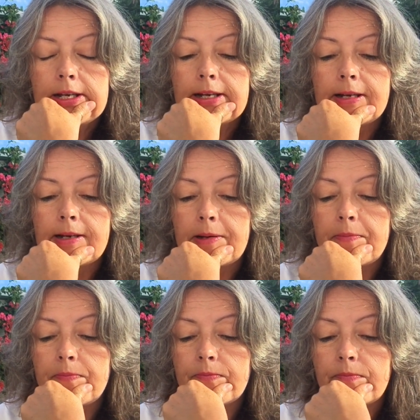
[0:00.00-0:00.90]

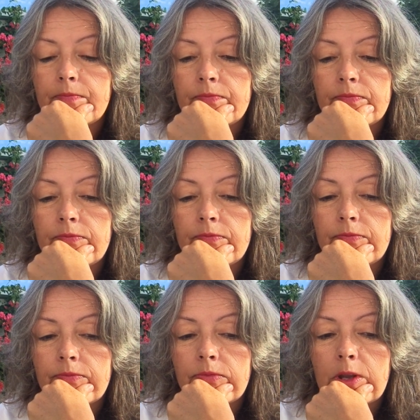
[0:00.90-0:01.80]
Um,
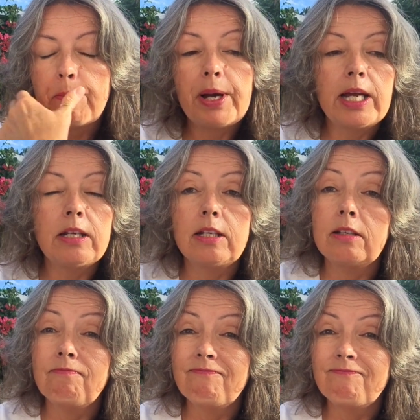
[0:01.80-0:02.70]
but
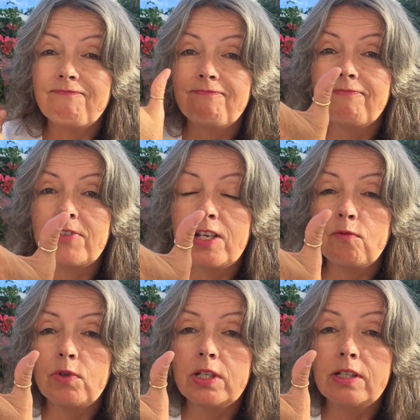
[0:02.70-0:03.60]
it
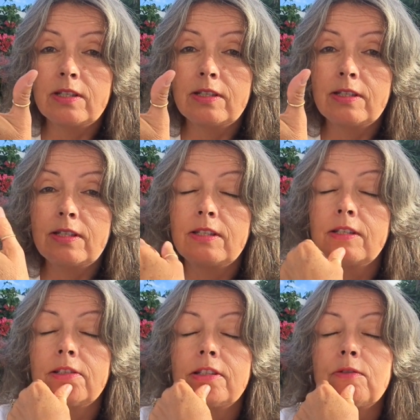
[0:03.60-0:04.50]
was,
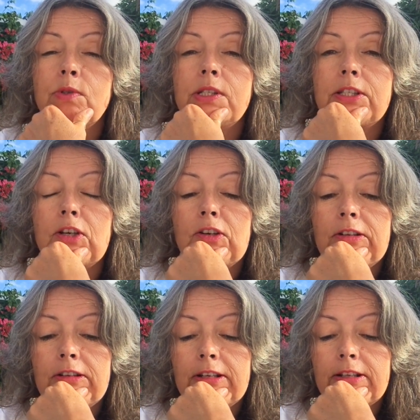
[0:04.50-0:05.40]
it was
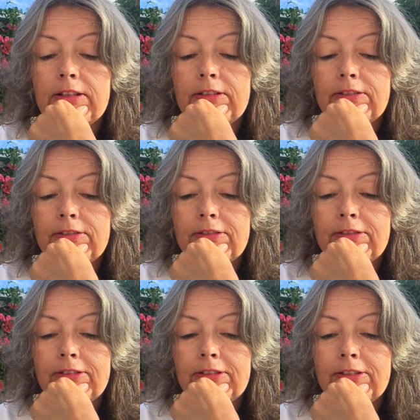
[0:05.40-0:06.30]
all, uh,
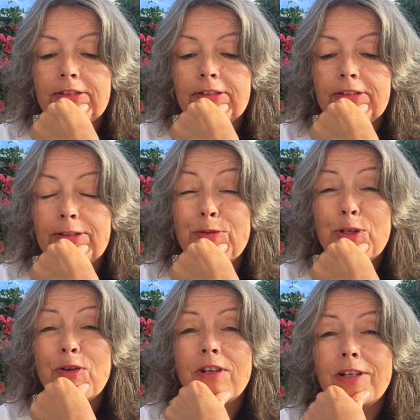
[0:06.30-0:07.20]
it was,
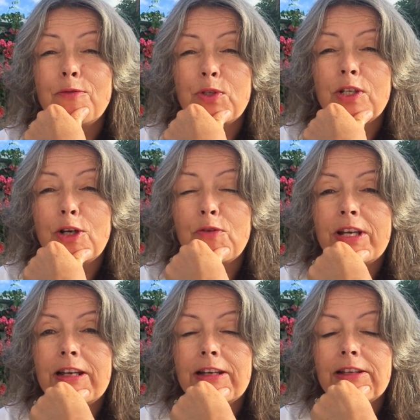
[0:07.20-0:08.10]
it was
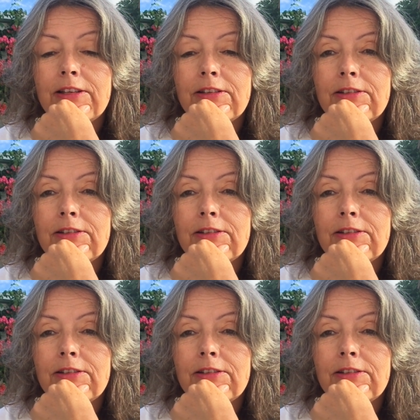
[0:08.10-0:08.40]
okay.